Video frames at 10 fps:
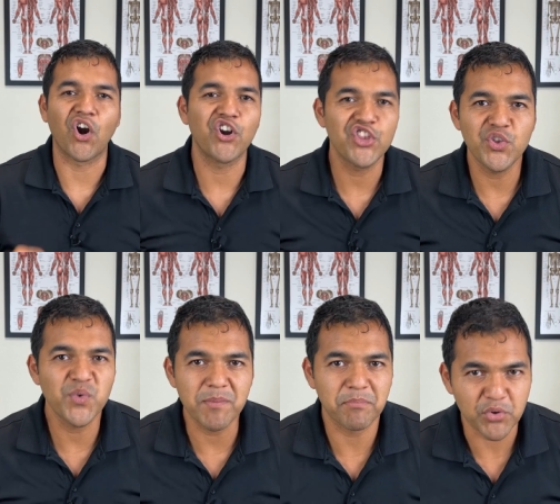are
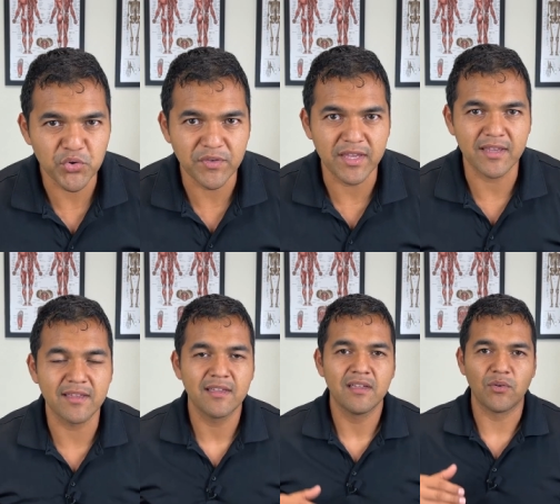you
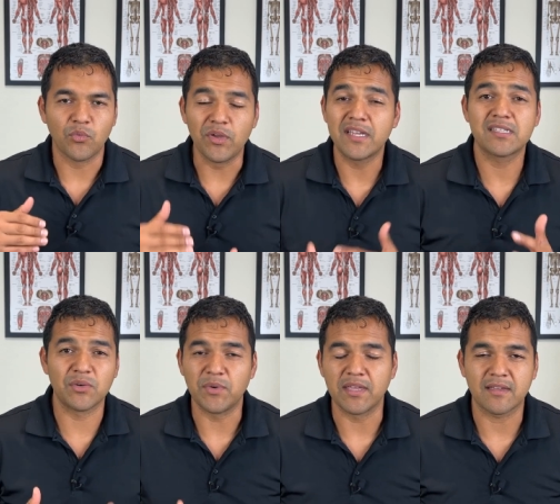improving week
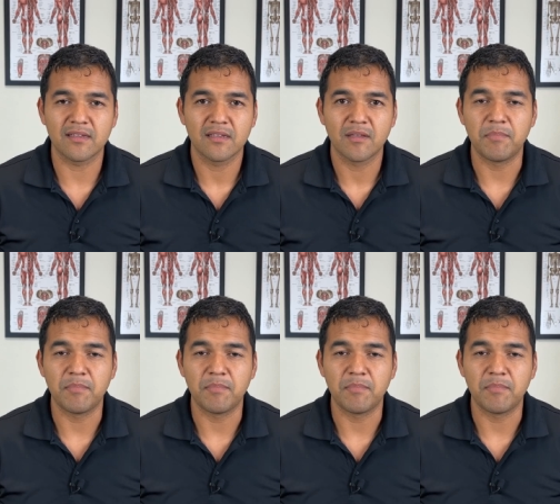to week?